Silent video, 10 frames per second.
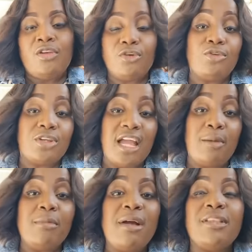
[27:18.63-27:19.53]
So, no,
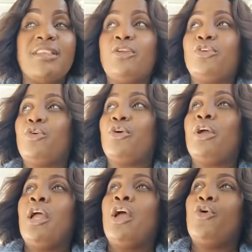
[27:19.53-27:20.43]
Mama, me tell you, no,
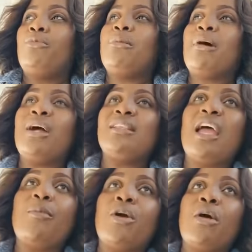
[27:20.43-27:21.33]
Remember one
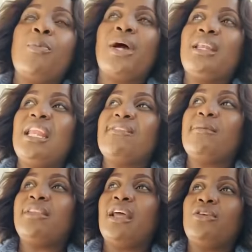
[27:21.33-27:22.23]
time I come on the live
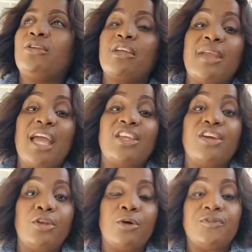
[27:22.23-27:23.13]
and I tell you, say, me I
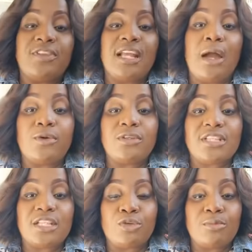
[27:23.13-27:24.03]
hear enough I want to
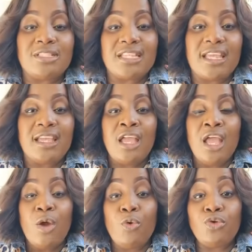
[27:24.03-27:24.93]
said to me, say,
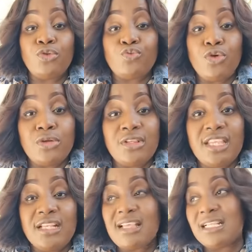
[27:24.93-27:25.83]
you know, one of the
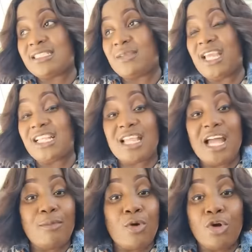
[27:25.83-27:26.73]
things and say, me I
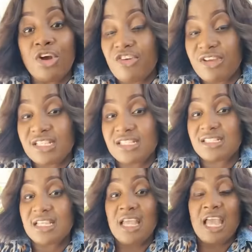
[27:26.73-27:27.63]
talk about
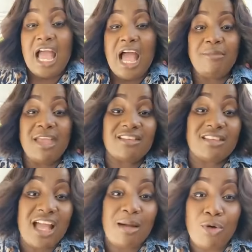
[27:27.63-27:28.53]
Chris and me I
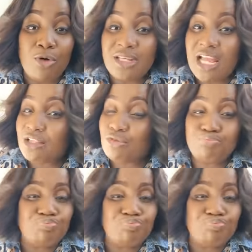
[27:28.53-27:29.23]
talk about that.